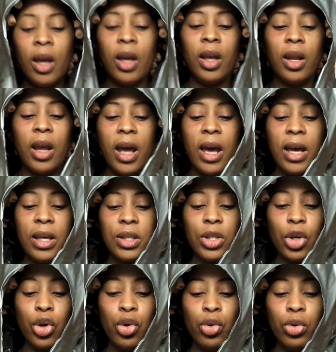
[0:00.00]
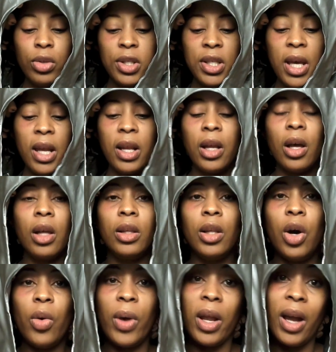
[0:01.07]
It has a cool setting, a
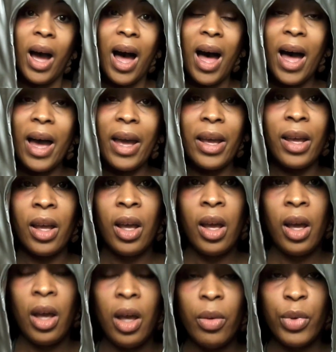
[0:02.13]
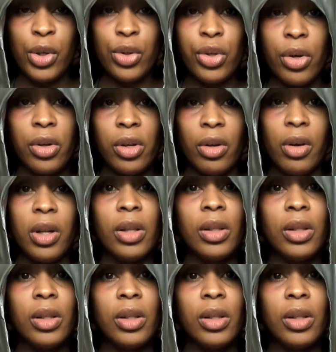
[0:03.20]
low and a high, and when you turn it on, it